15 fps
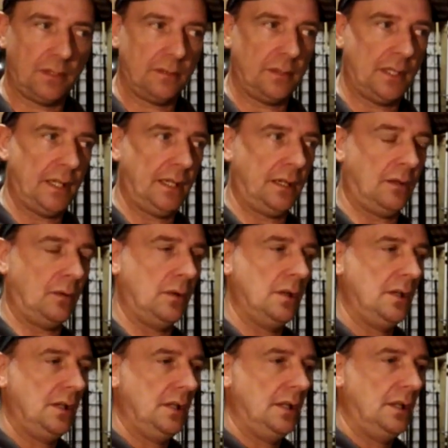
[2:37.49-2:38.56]
Now,
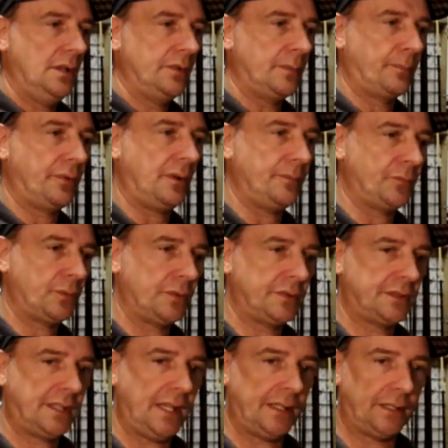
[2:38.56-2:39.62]
the problems
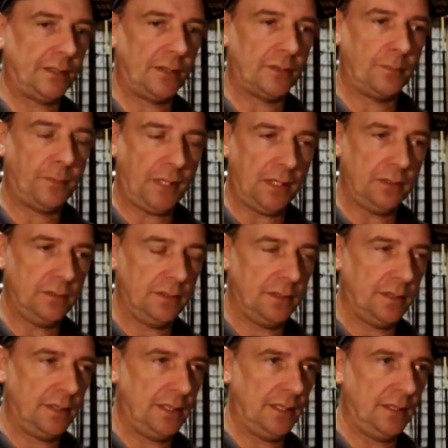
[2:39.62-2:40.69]
with getting another boat
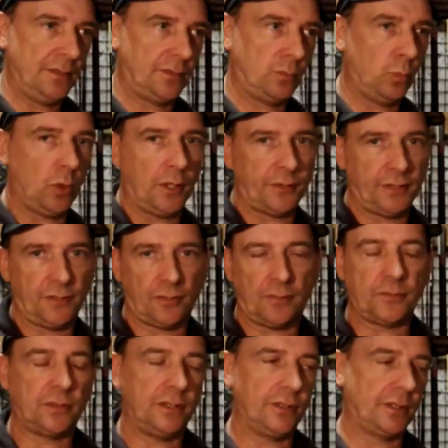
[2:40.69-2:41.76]
is, one is
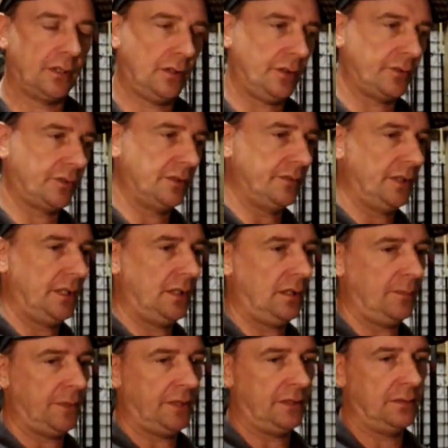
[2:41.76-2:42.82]
obviously the cost of it.
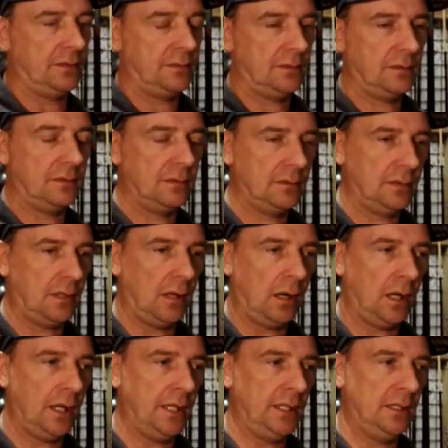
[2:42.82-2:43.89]
I mean,
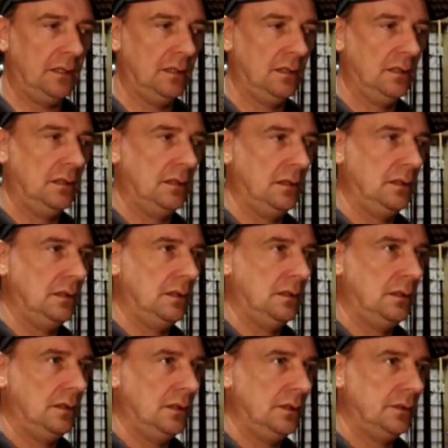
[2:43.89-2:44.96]

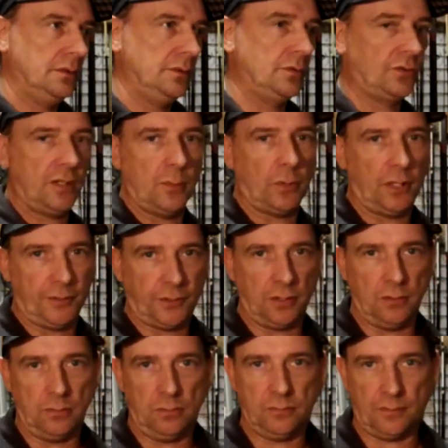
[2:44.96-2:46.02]
you see what I
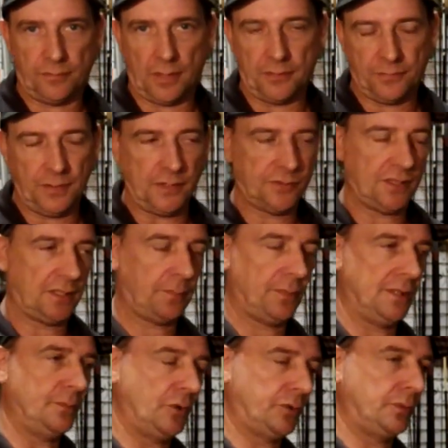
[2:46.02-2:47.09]
do. If I fish, that's
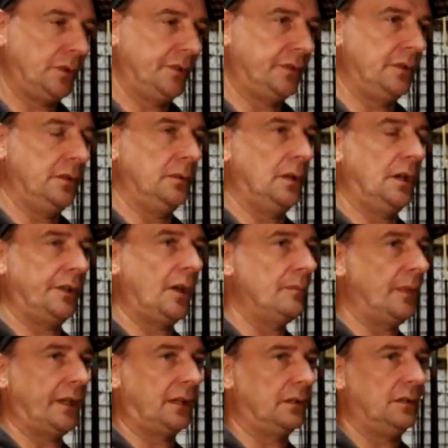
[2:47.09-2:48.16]
pretty much what I do. I don't
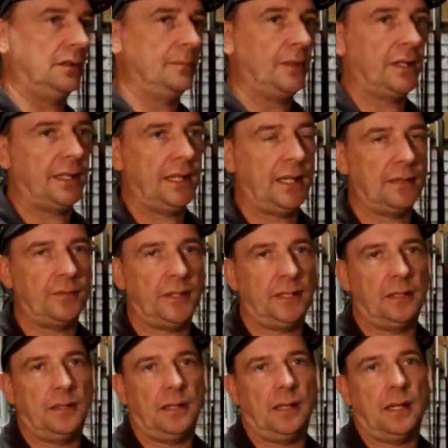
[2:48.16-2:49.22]
make a lot of money out of
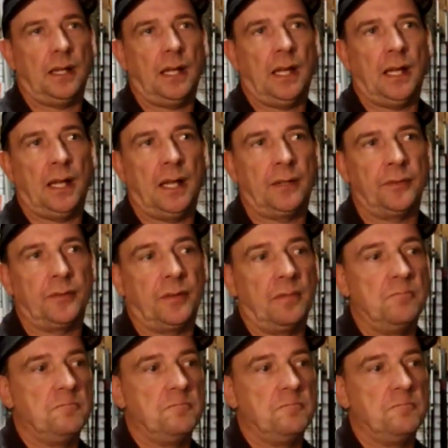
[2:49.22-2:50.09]
it, and